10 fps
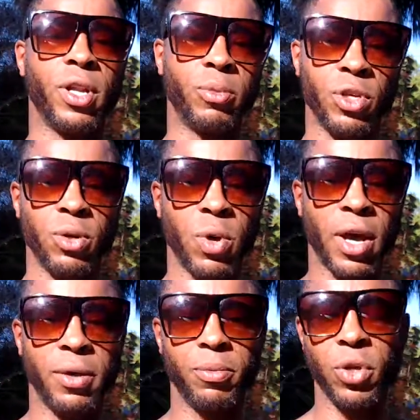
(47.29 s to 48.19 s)
And I'm tell you
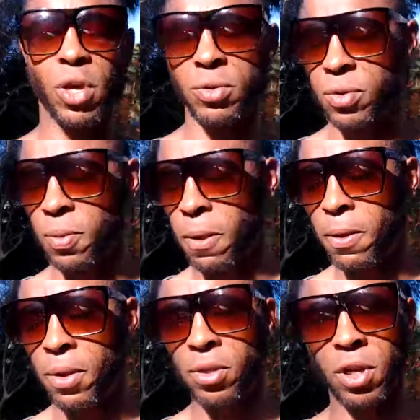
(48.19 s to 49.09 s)
why. Because
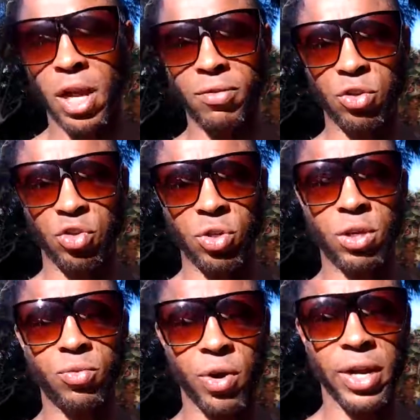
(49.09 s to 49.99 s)
the life that you
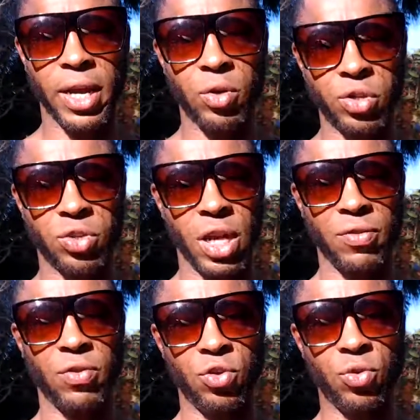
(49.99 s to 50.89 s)
live right now is the
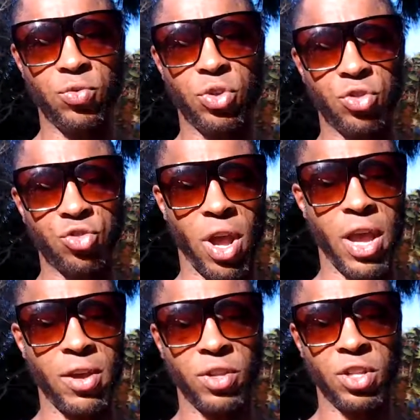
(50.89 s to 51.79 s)
life that you
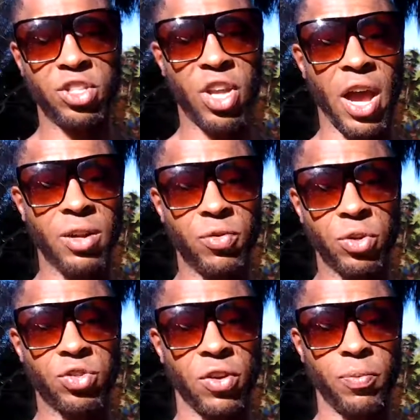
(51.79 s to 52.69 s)
described and designed for
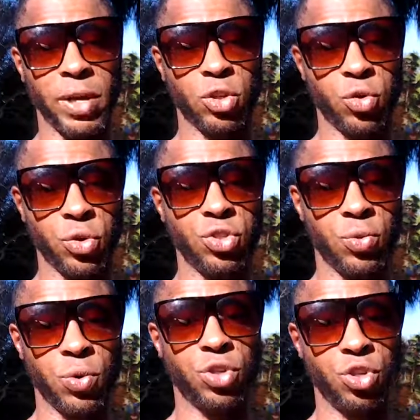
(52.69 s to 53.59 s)
yourself by the choices
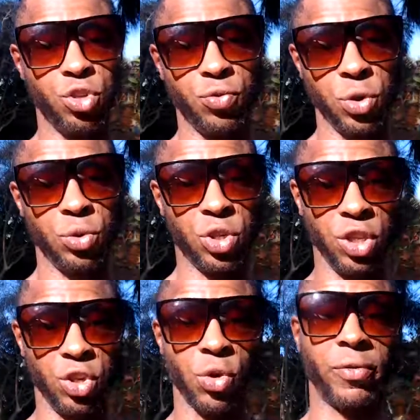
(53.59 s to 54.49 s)
of words that you've used
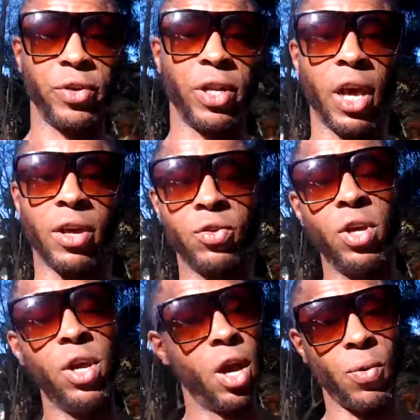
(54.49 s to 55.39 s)
in your everyday life.
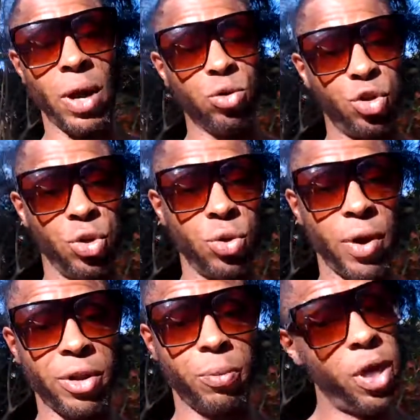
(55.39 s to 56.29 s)
Around you,
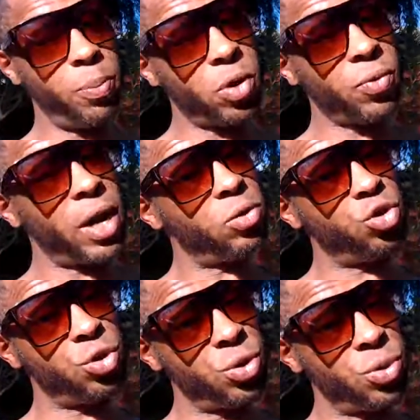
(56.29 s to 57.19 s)
around the people
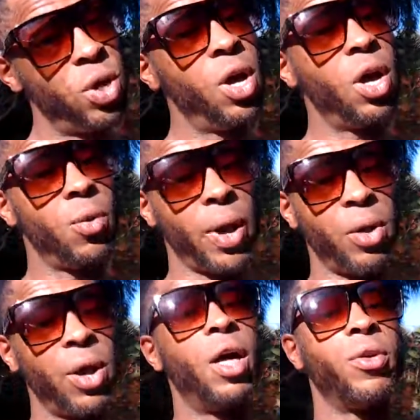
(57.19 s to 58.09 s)
around you,
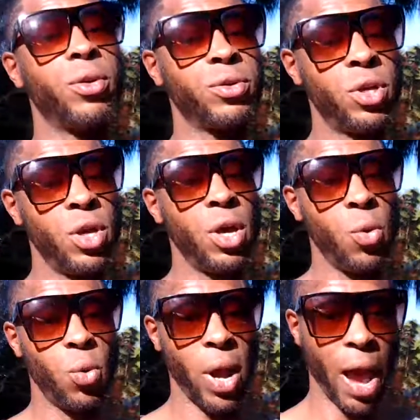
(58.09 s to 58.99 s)
around others.
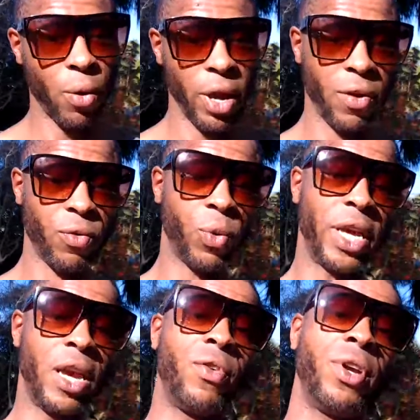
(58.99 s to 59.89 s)
However,
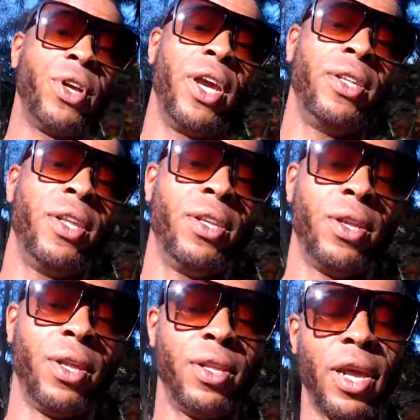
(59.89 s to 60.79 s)
whatever, and
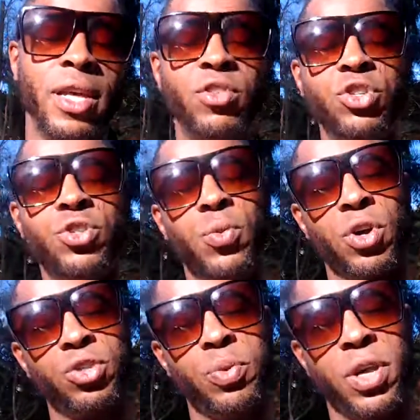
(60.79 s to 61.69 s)
not even just the
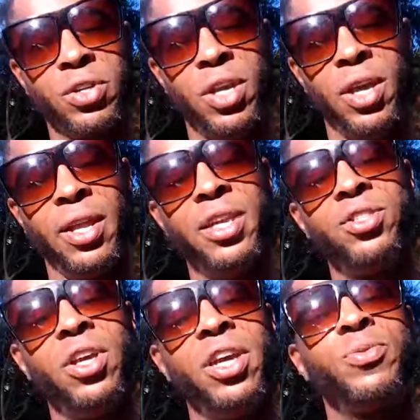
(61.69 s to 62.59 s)
words, because
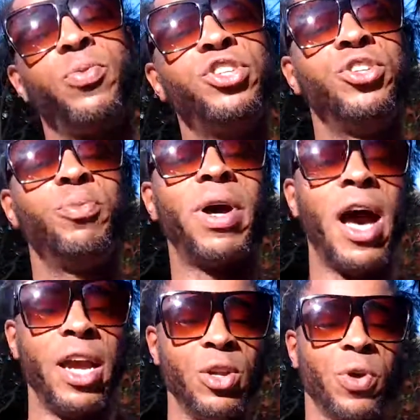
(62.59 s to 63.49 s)
it's the expression
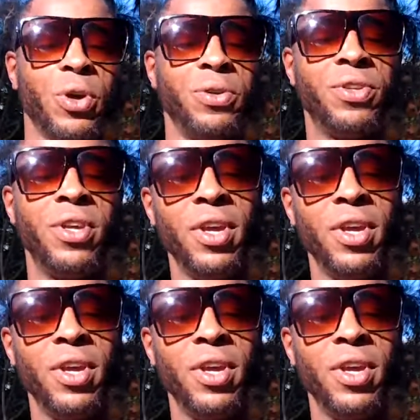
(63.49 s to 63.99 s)
behind the words.